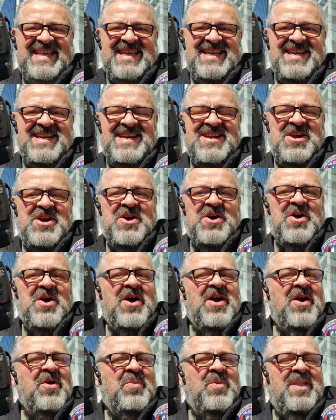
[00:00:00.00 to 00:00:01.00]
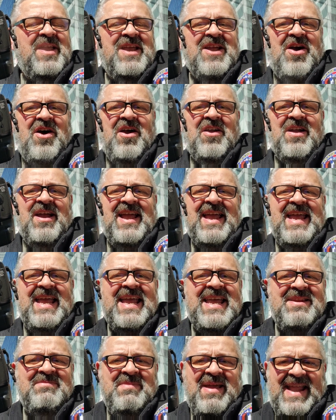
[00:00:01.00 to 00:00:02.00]
here. We are
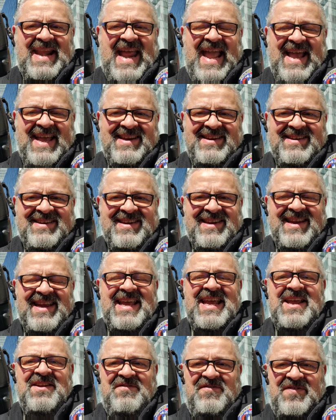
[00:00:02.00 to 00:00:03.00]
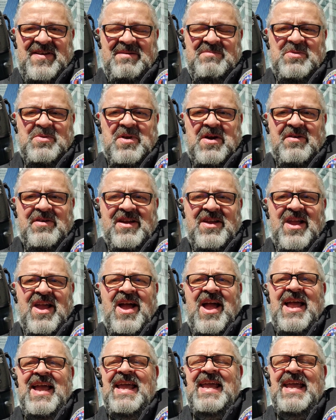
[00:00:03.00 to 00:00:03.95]
in Manhattan in February.